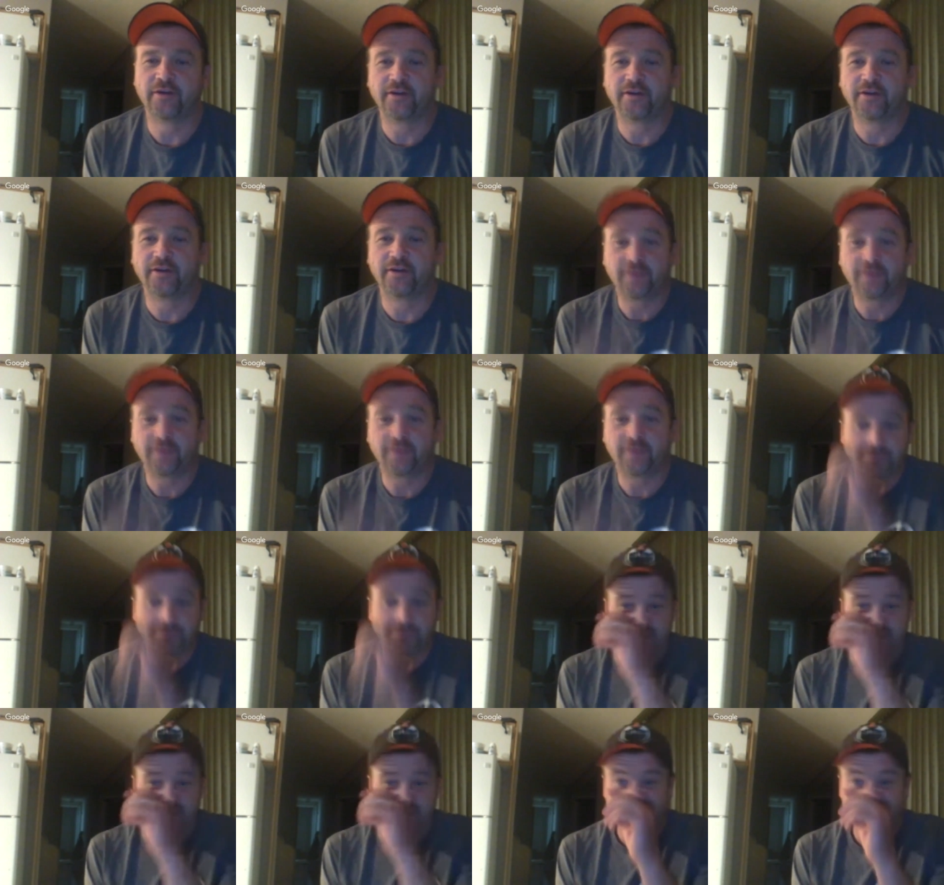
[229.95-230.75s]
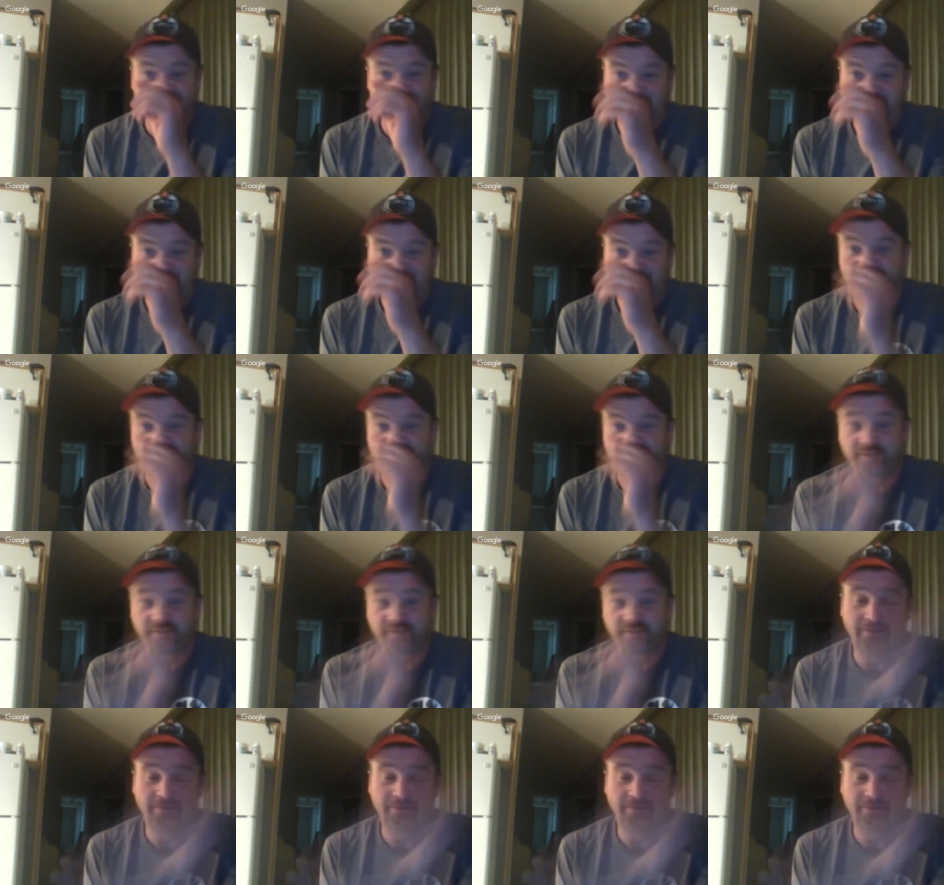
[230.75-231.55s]
I say Fahrenheit because
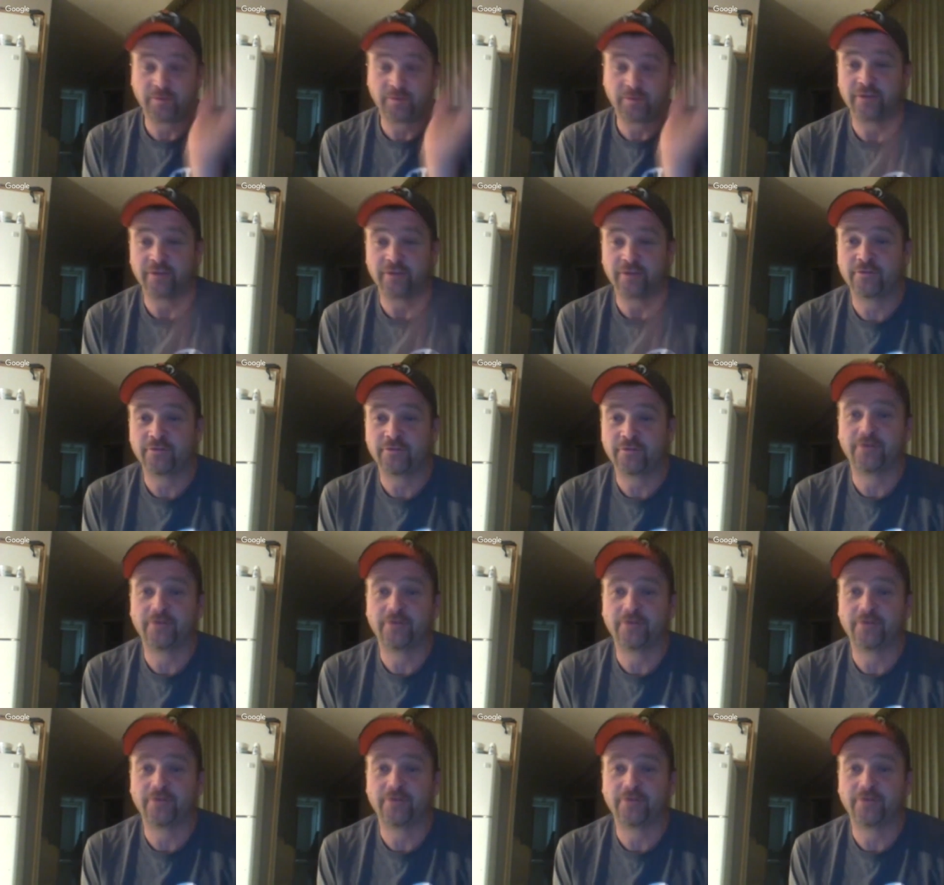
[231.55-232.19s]
it's in Minnesota,